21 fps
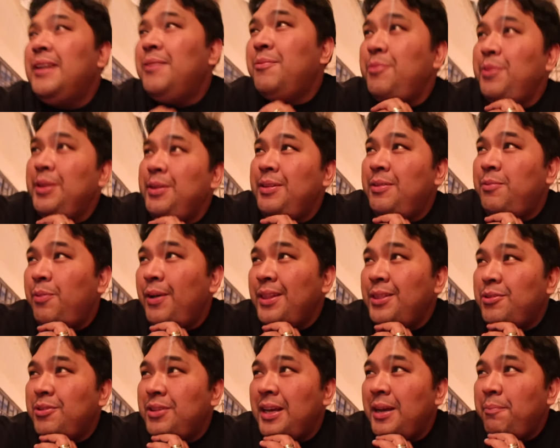We
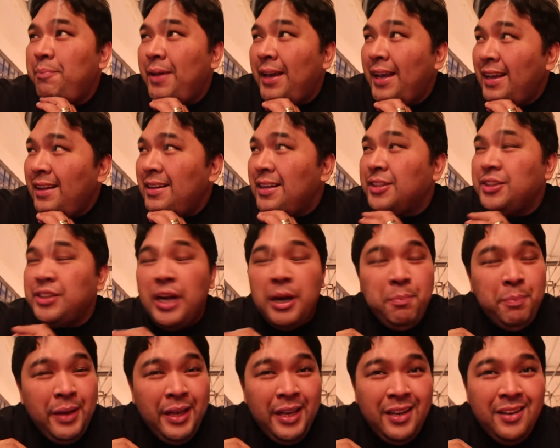went to Taipei,
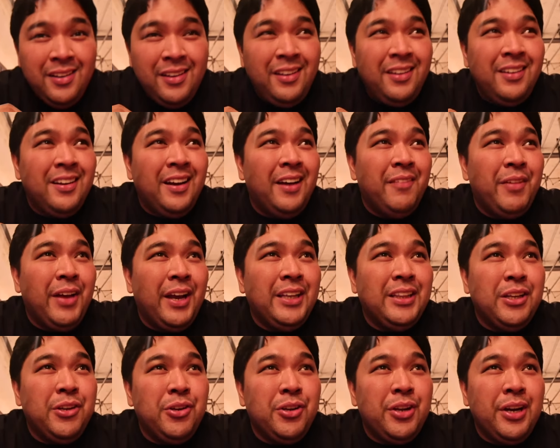nag-shopping.
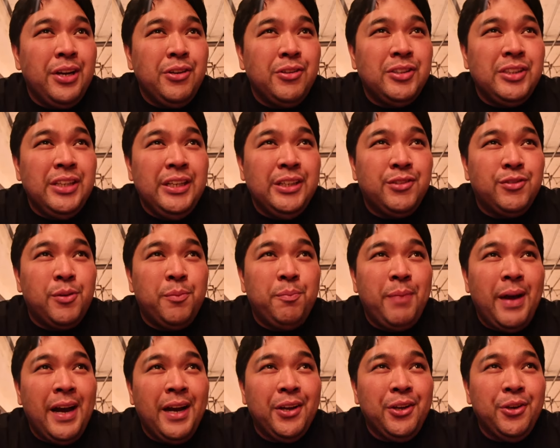Nakita niyo rin yung scenes
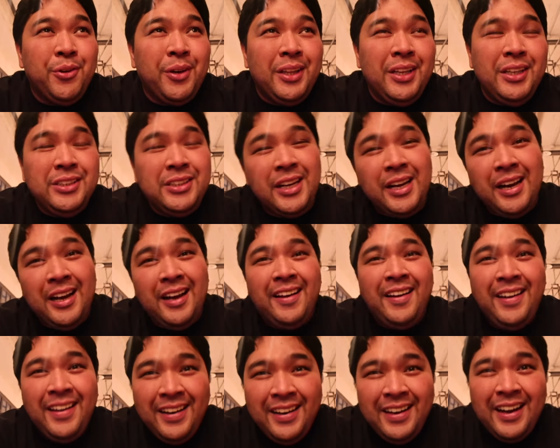from Baguio. At least
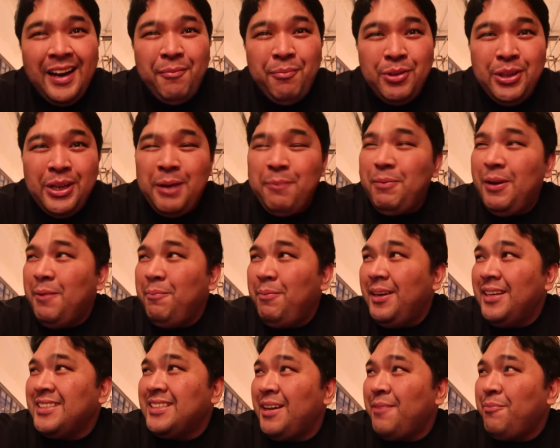nakapunta kay
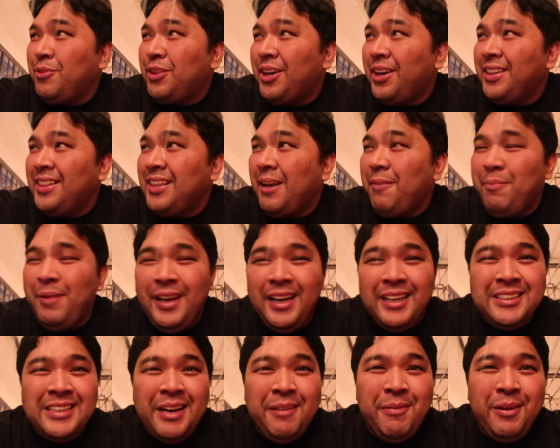Pilipinas, nakapunta kay Taipei
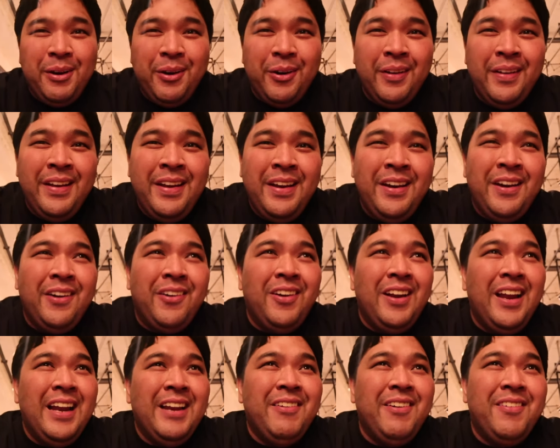kasama ko.
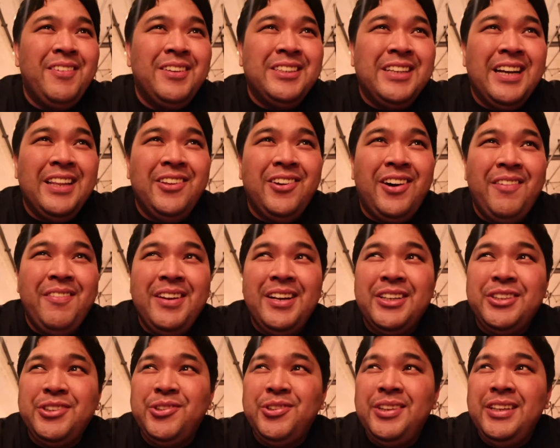Wala namang masyado kami
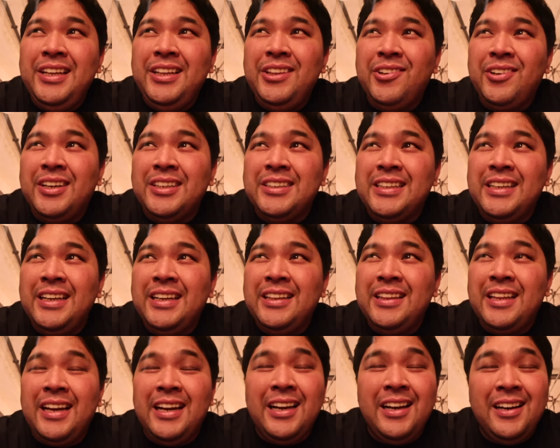na shoot dito kasi
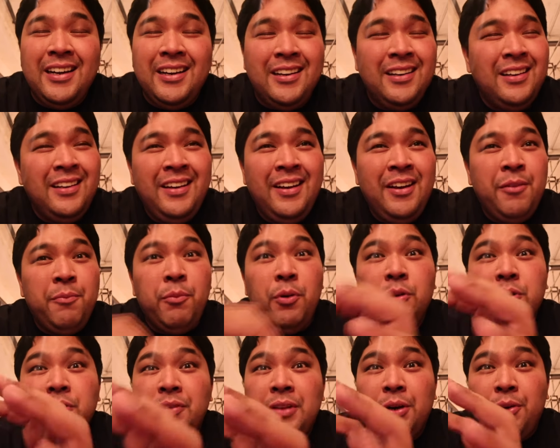talagang
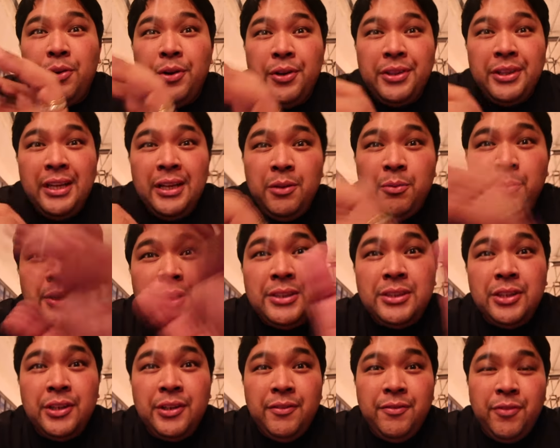most of the content we
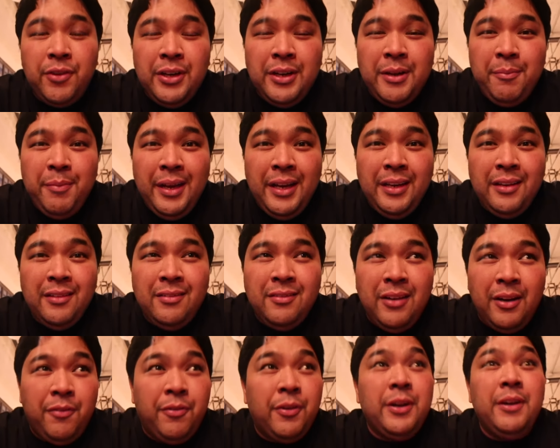reserve for the
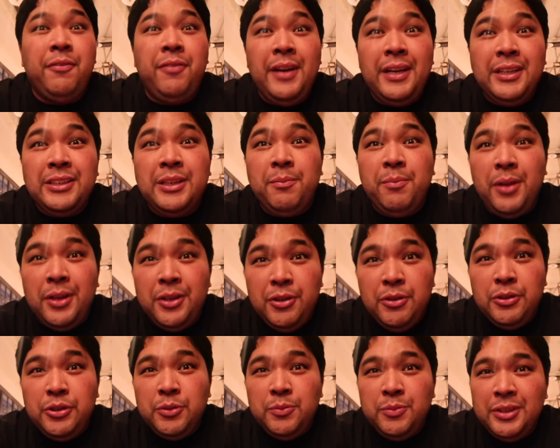main for the Flesh and Blood
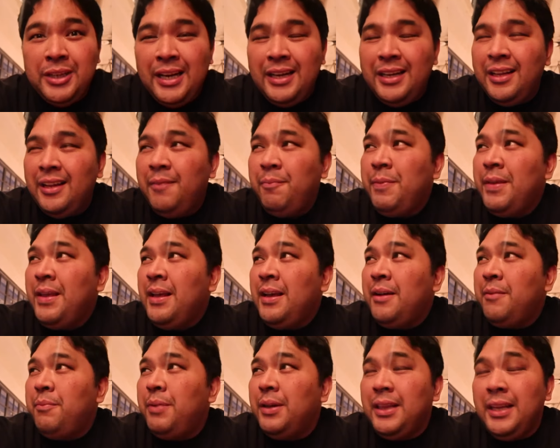YouTube channel.
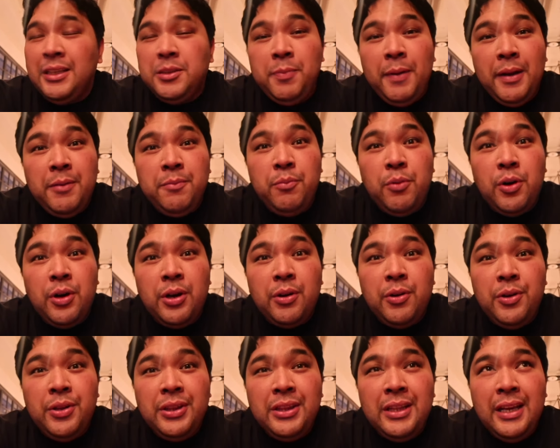But expect more
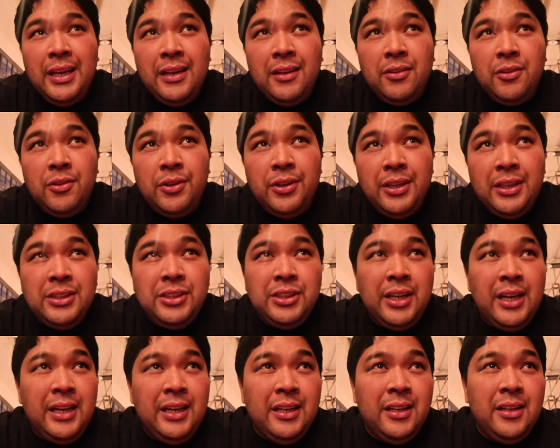content on this
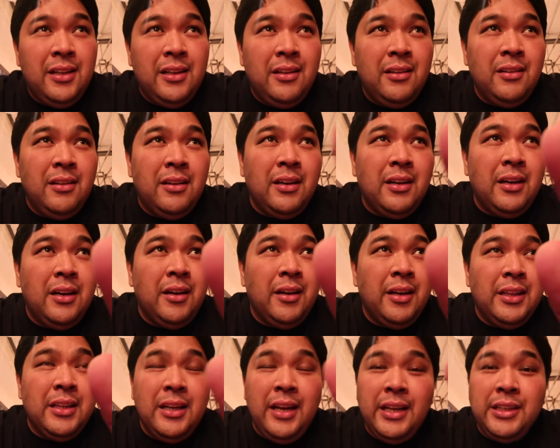channel
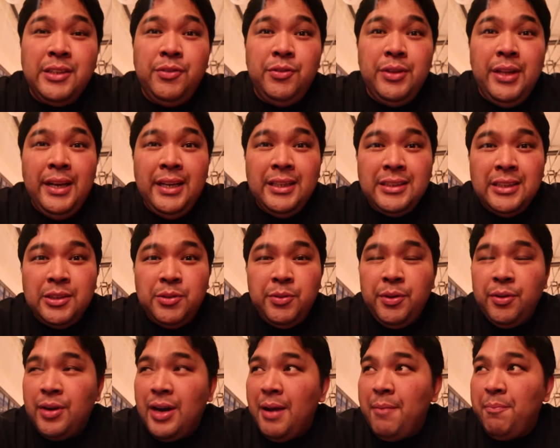in the next few days as
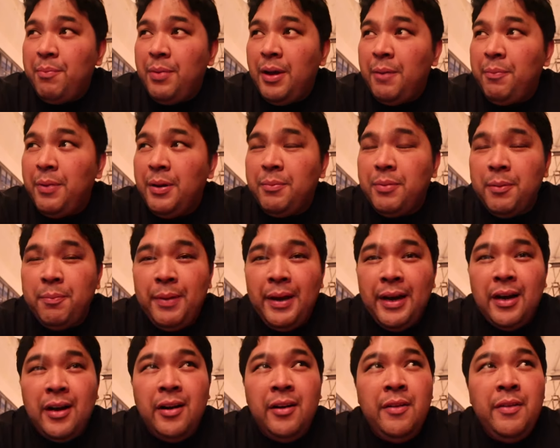we ramp up and
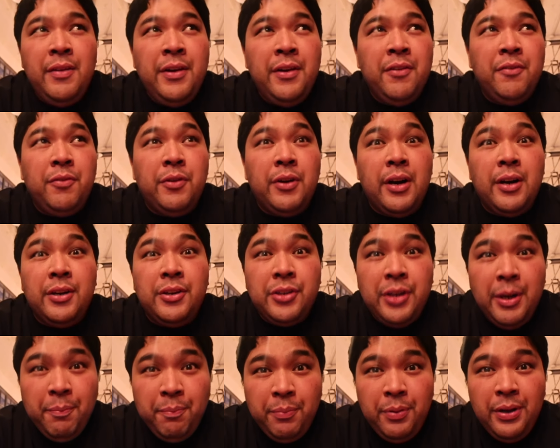prepare for our
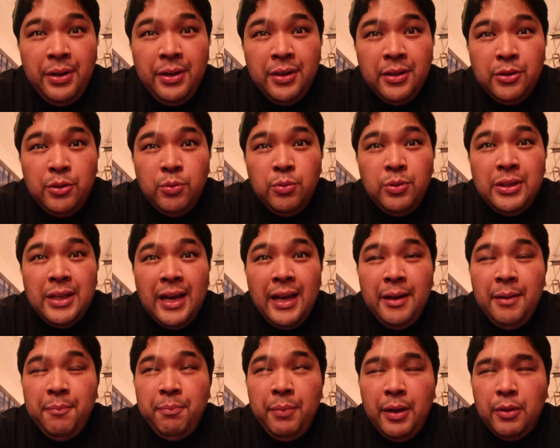trip to
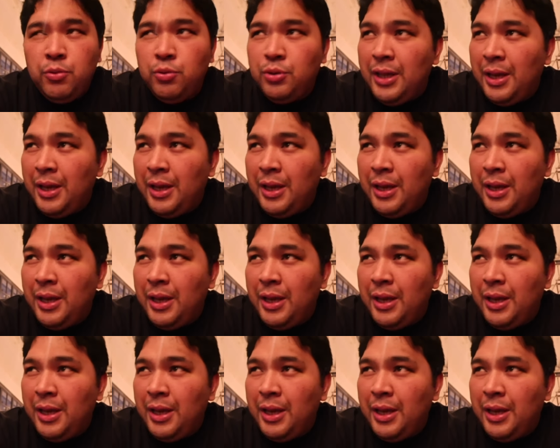Taipei,